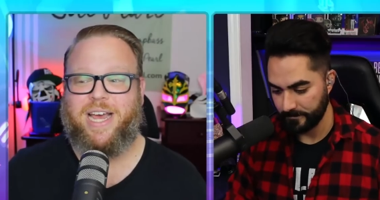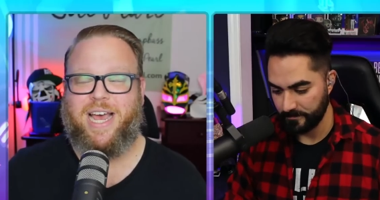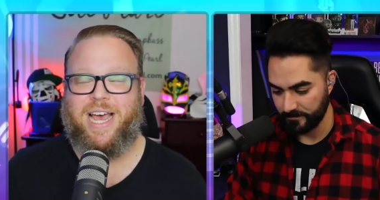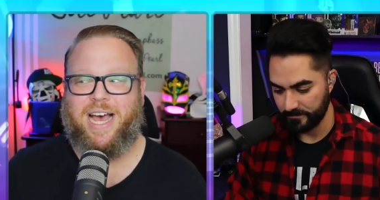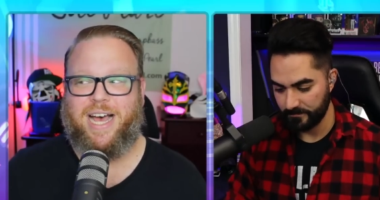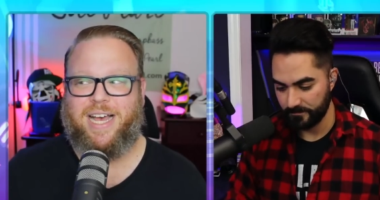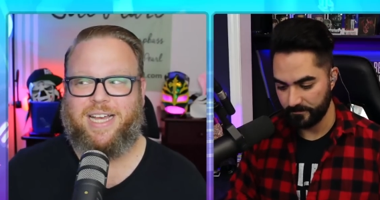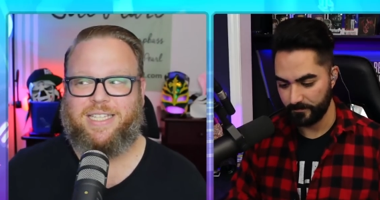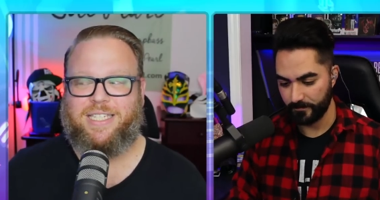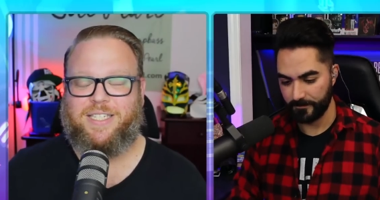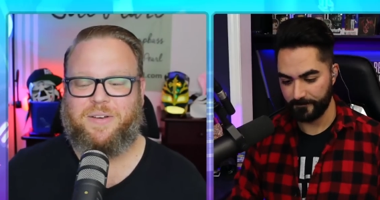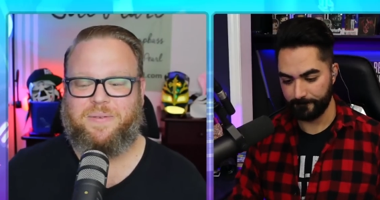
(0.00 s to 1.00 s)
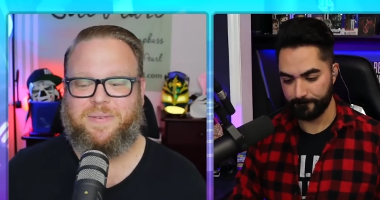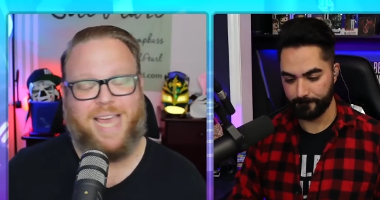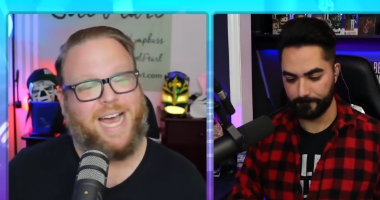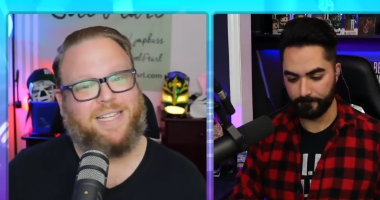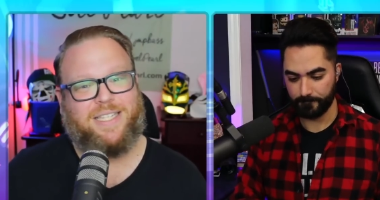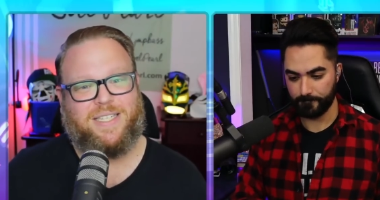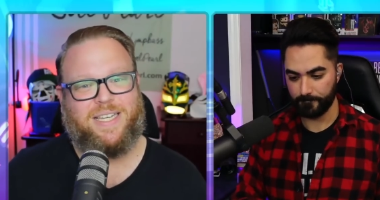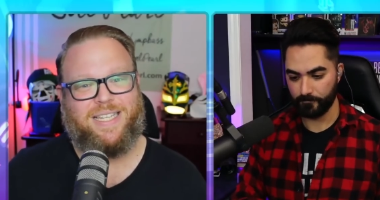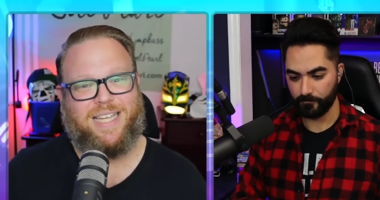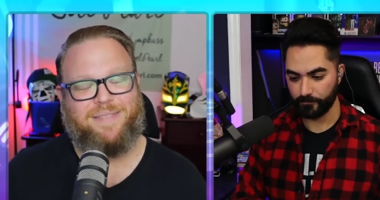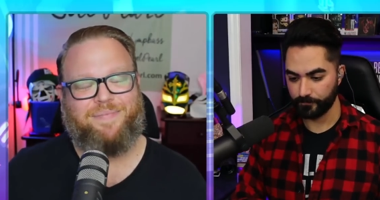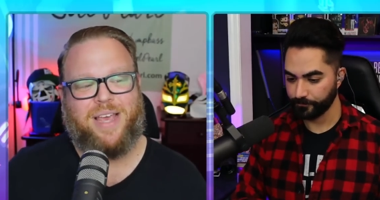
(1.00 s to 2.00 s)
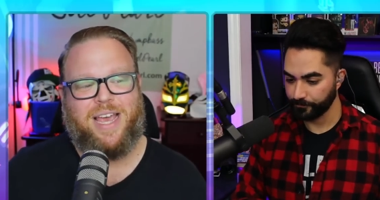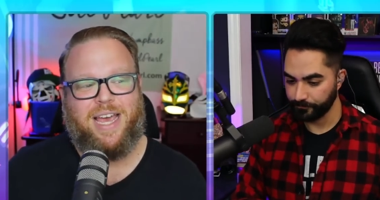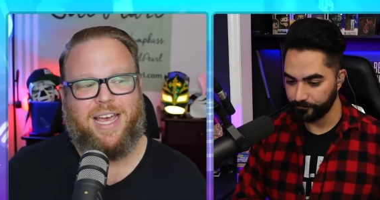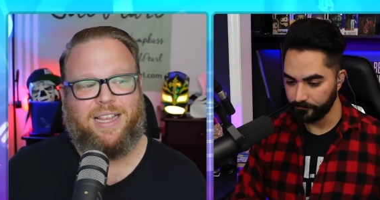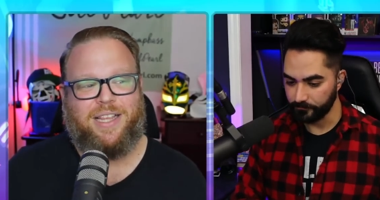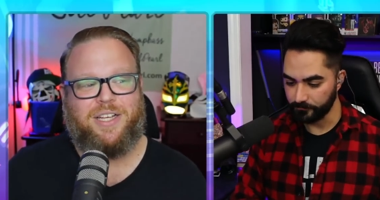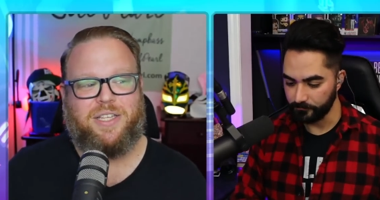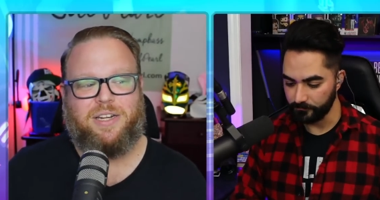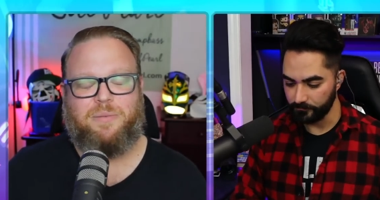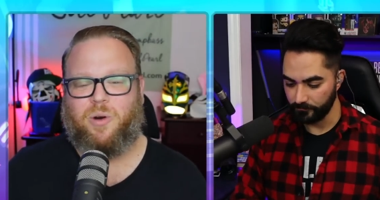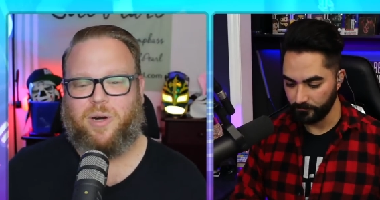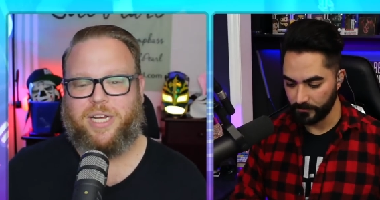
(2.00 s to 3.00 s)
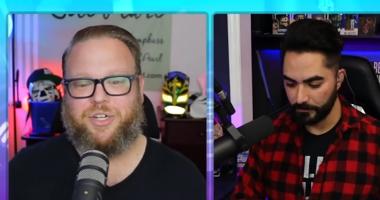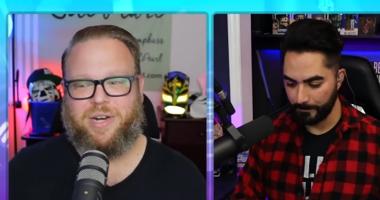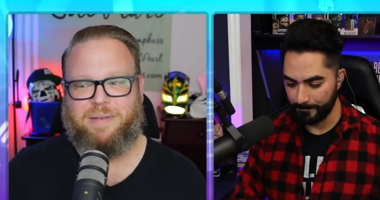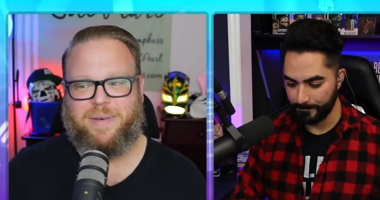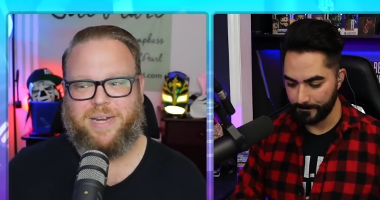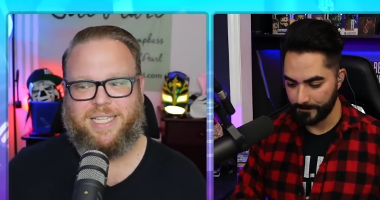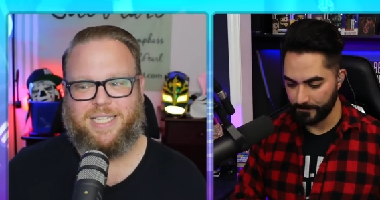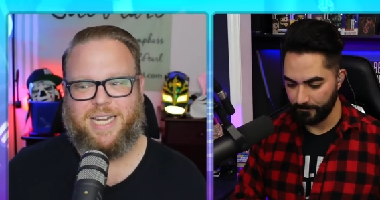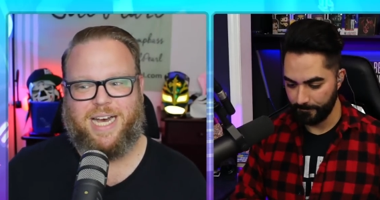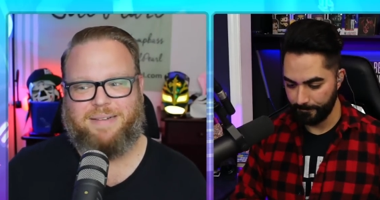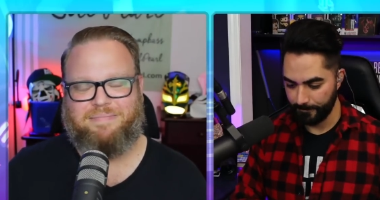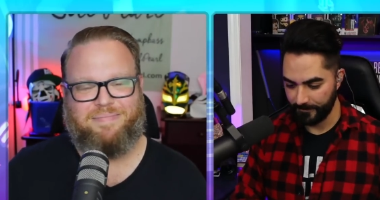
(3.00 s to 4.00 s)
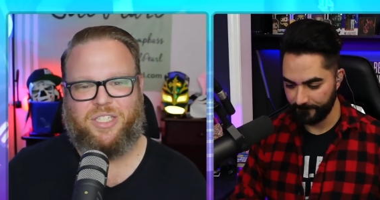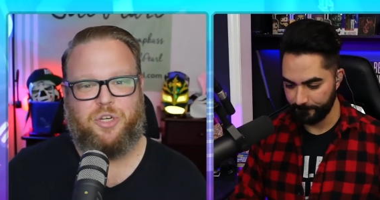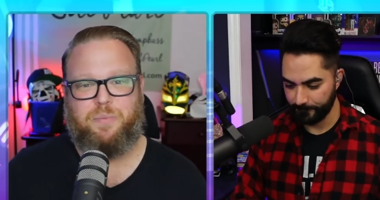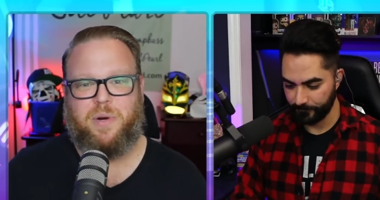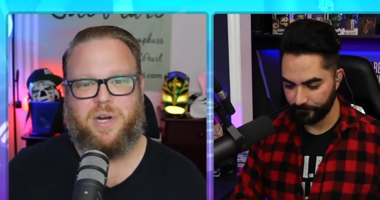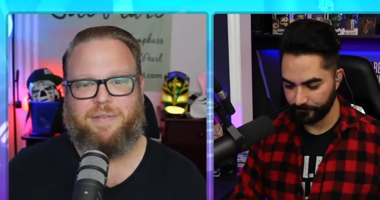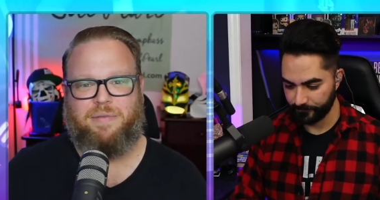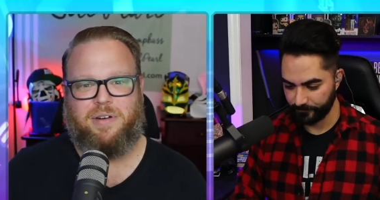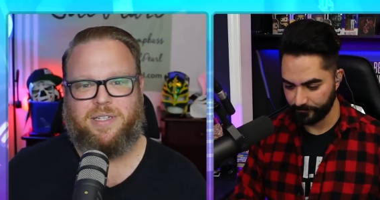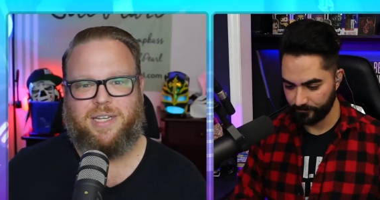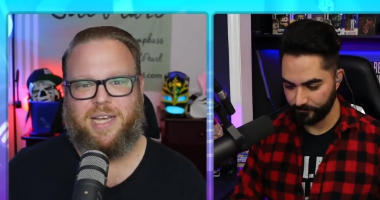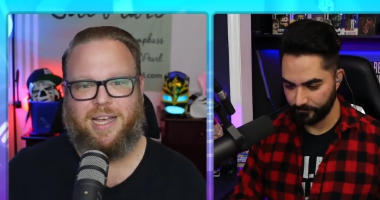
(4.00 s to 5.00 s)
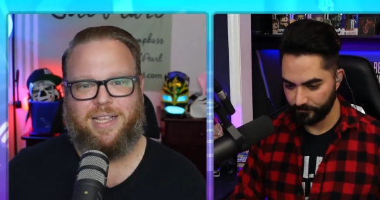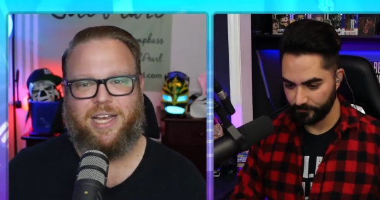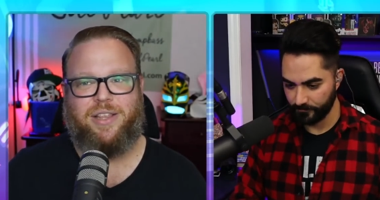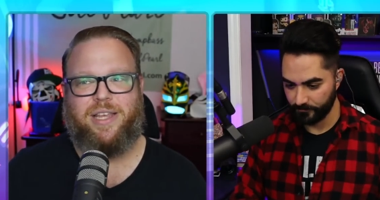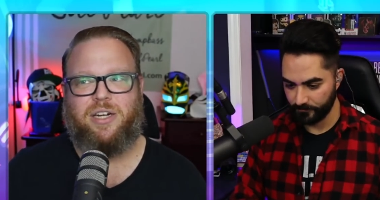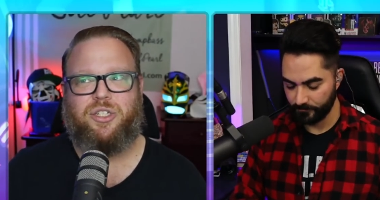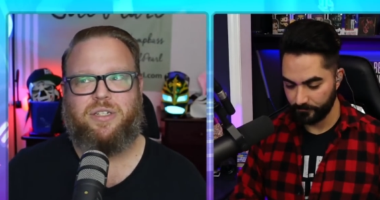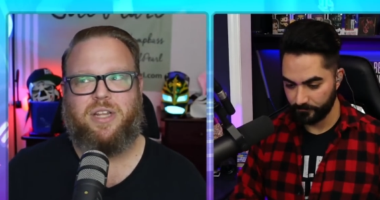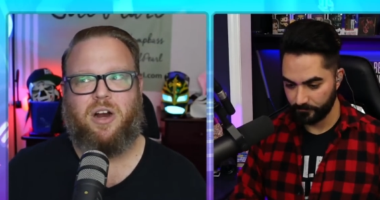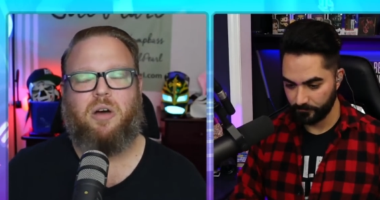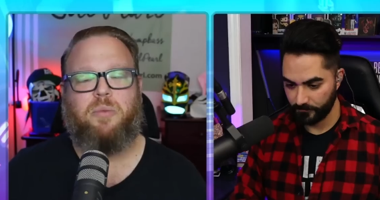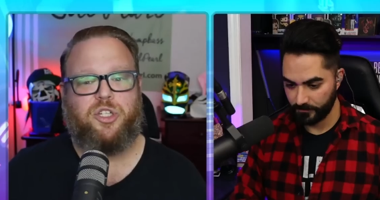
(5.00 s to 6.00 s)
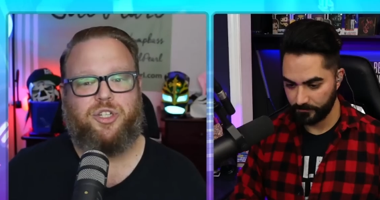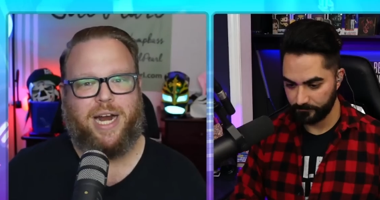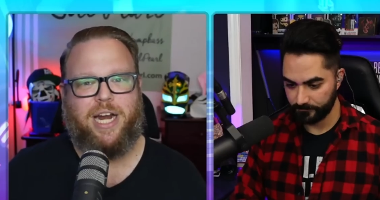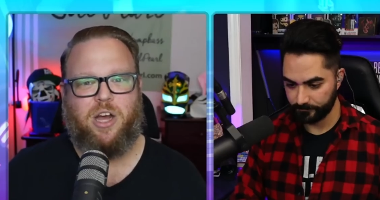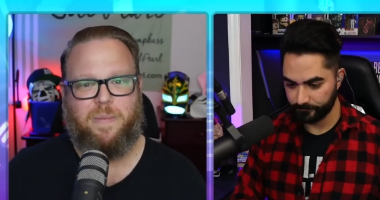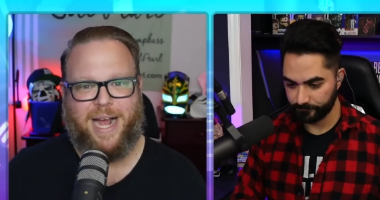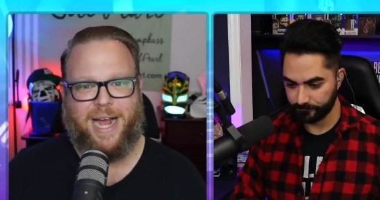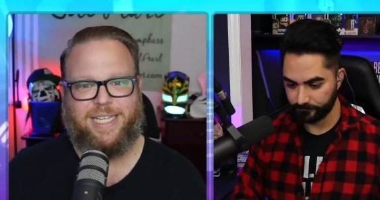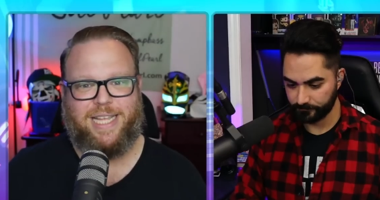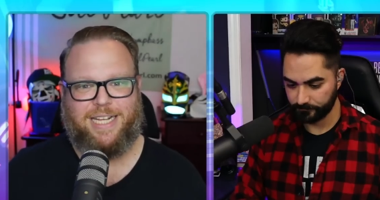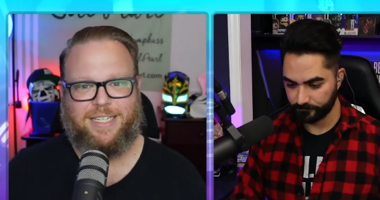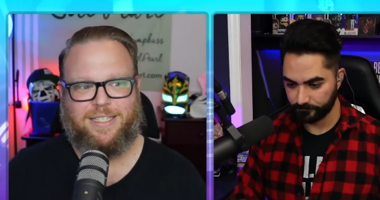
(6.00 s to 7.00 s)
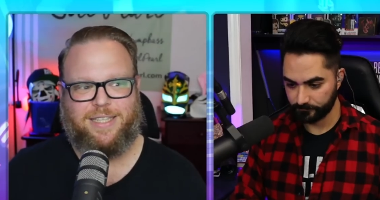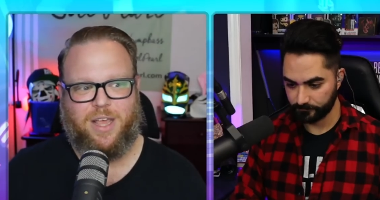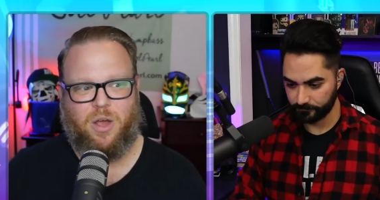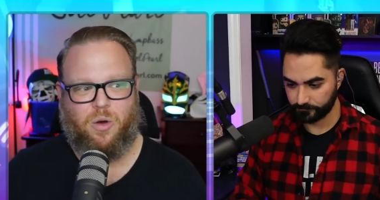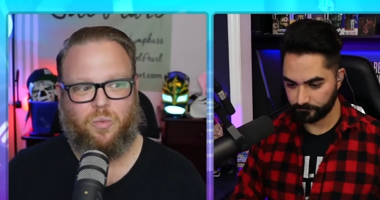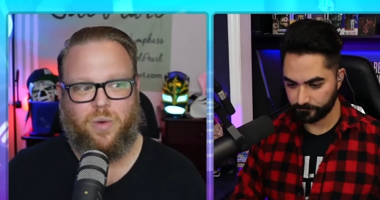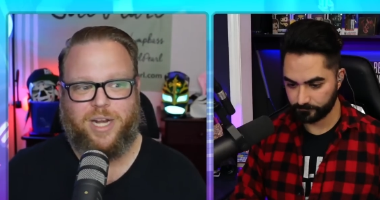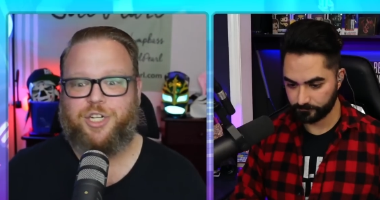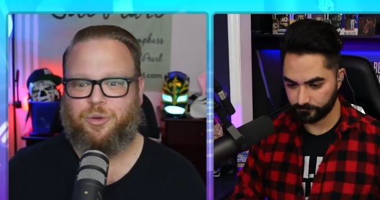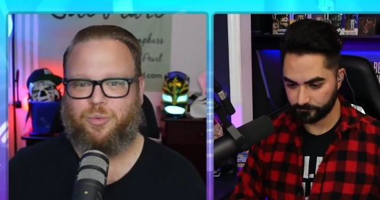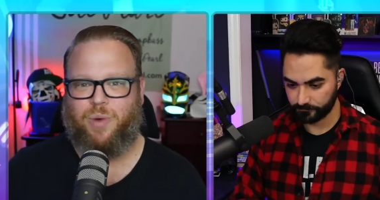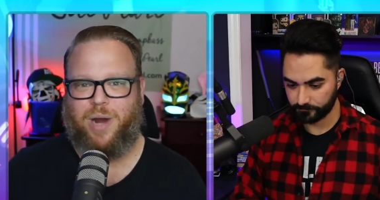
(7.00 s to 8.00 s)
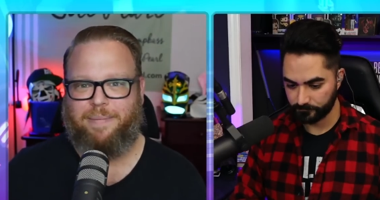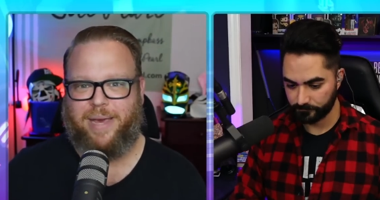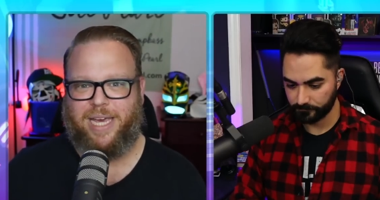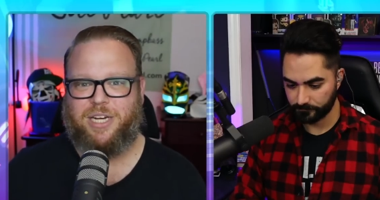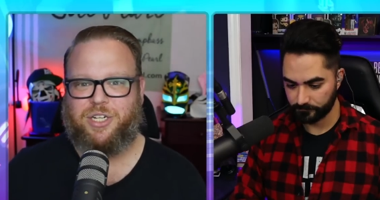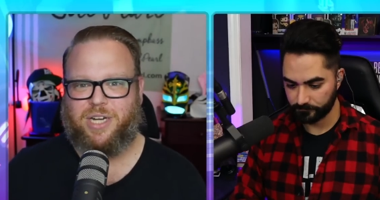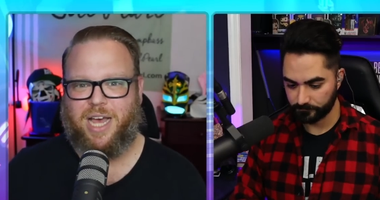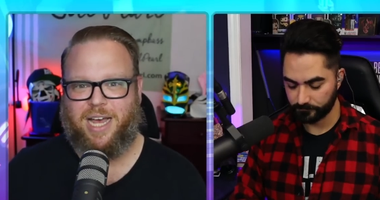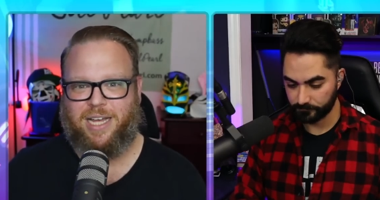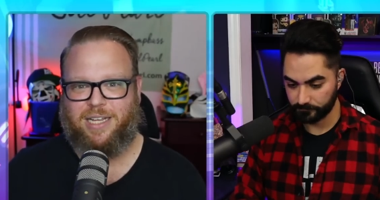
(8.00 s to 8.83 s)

Speaker 1: Uh, so, yeah, it's, it, it, there's a little more intrigue, but it's not super different. They're, they're, they're almost trying to go back to that original Rampage uh,